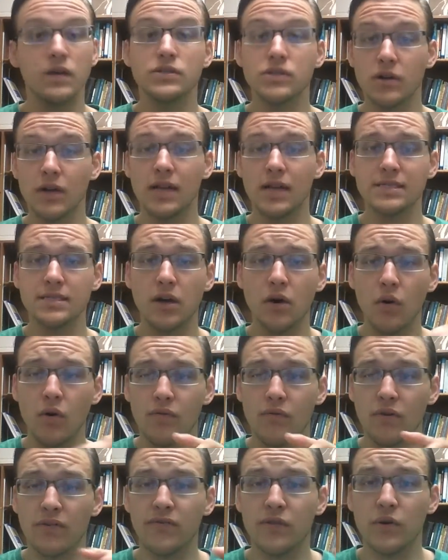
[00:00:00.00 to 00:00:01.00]
So now let's go
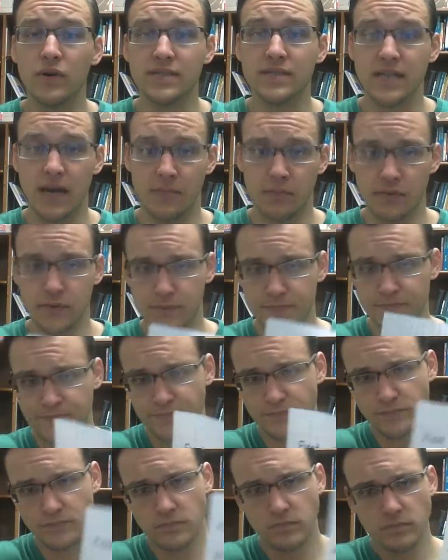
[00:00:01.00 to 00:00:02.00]
over a few examples.
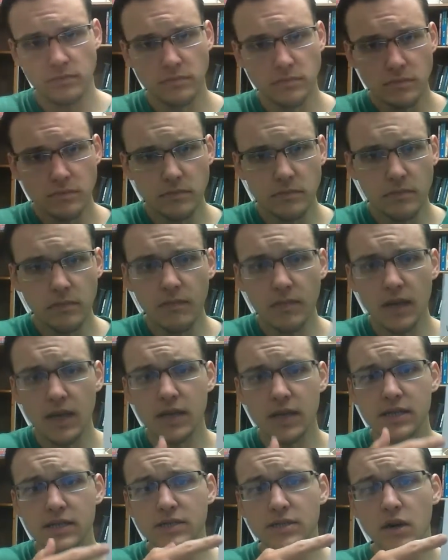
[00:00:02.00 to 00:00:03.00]

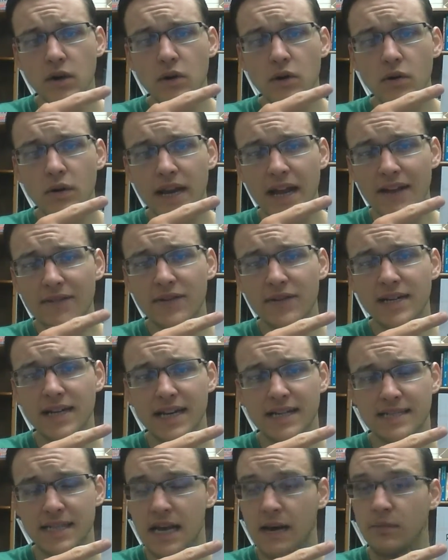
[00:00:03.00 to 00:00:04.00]
So an
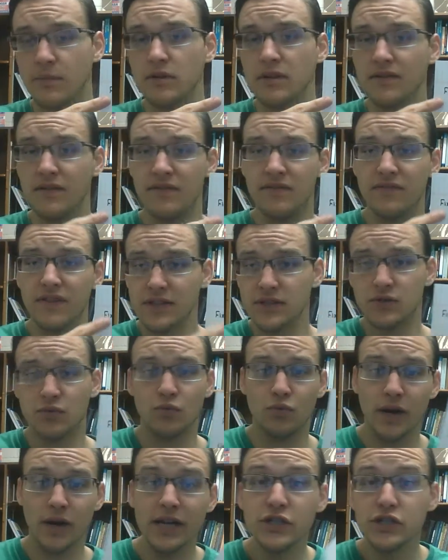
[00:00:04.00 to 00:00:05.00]
everyday example of a fixed
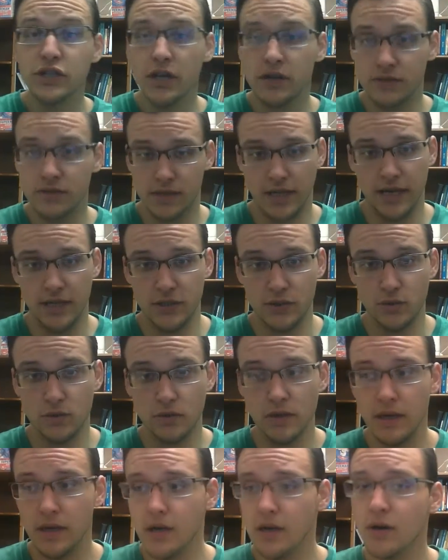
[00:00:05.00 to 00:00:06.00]
ratio
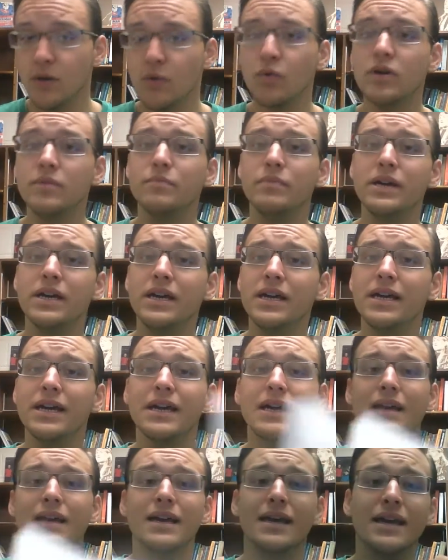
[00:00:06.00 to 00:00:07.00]
schedule would be
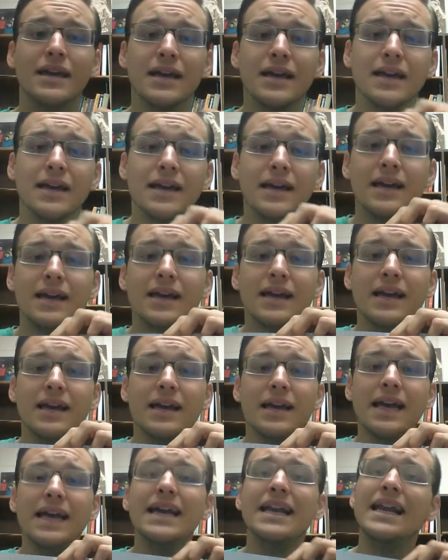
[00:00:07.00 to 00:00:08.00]

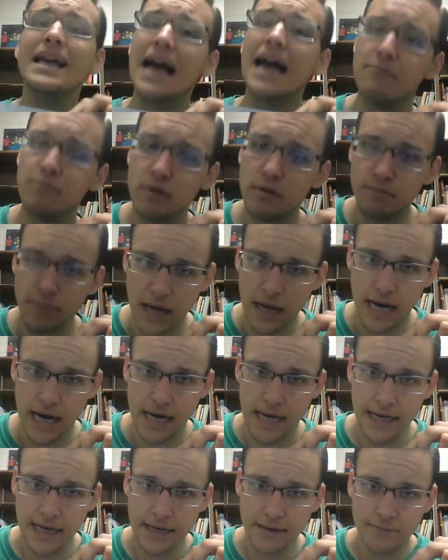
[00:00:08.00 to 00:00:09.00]
eating apple
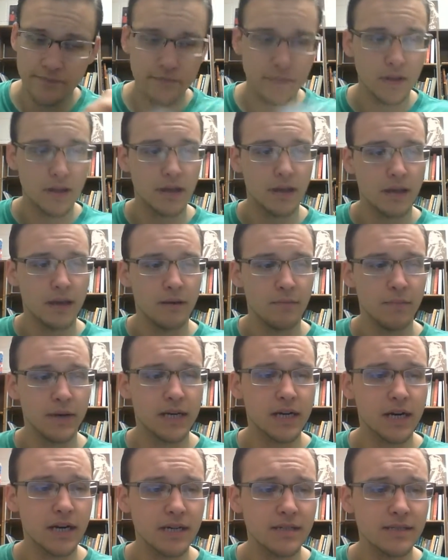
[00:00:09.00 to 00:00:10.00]
pie,
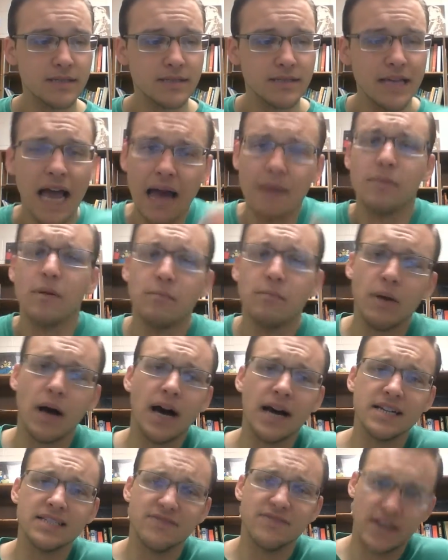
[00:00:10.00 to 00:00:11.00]
because apple
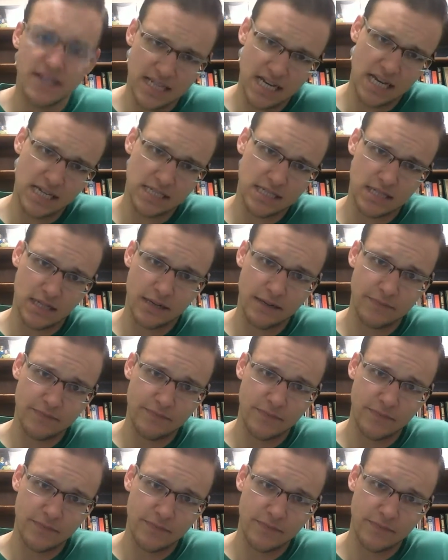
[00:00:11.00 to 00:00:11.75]
pie is fantastic.